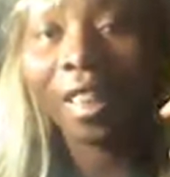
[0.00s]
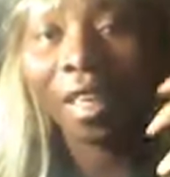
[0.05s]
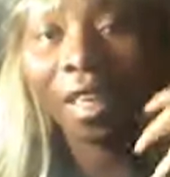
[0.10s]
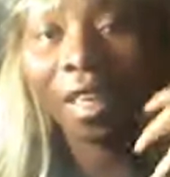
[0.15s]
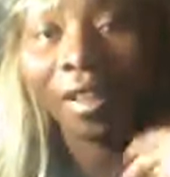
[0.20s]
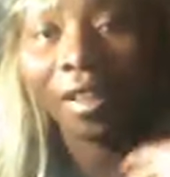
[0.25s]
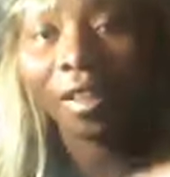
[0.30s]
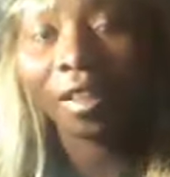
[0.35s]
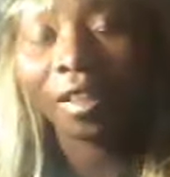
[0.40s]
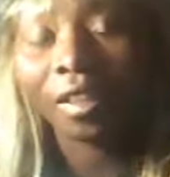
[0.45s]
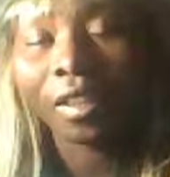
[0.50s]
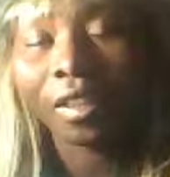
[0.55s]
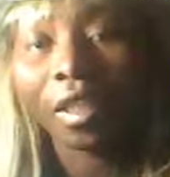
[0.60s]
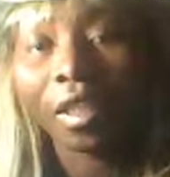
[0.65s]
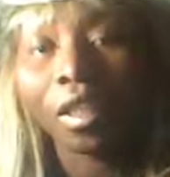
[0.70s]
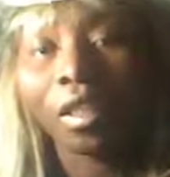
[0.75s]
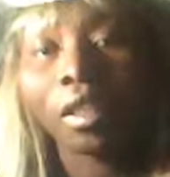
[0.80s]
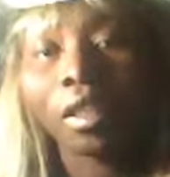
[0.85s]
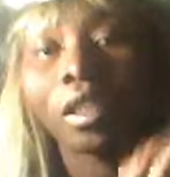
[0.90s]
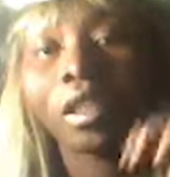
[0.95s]
The
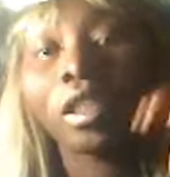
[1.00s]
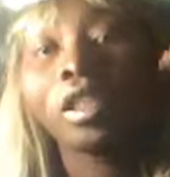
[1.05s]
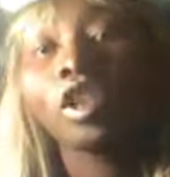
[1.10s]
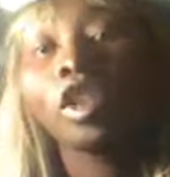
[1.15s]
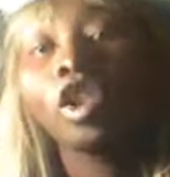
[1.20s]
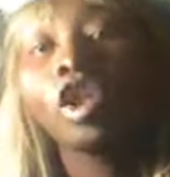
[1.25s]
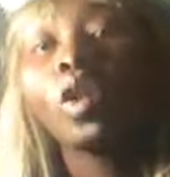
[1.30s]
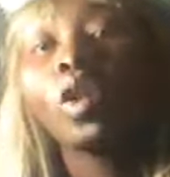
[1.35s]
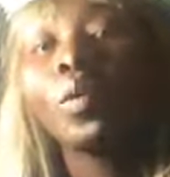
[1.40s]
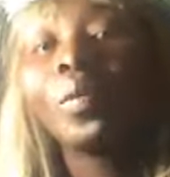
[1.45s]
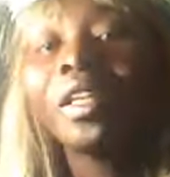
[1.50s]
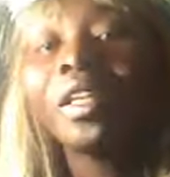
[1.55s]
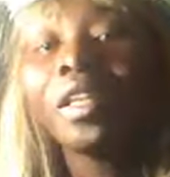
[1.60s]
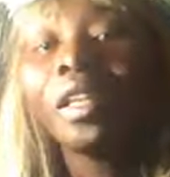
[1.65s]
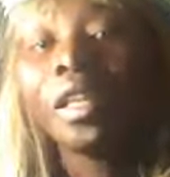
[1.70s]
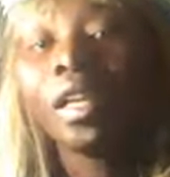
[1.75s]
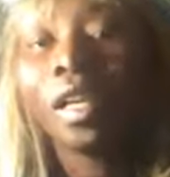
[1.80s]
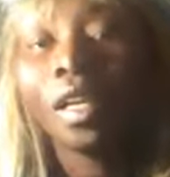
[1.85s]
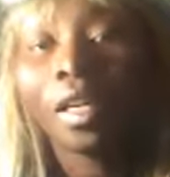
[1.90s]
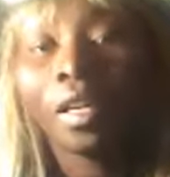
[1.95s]
39 is
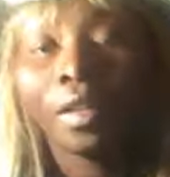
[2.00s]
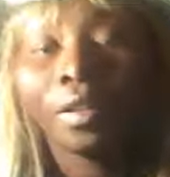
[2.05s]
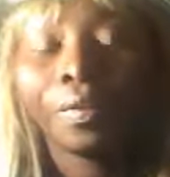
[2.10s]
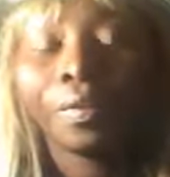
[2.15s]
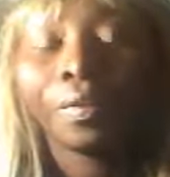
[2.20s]
going there.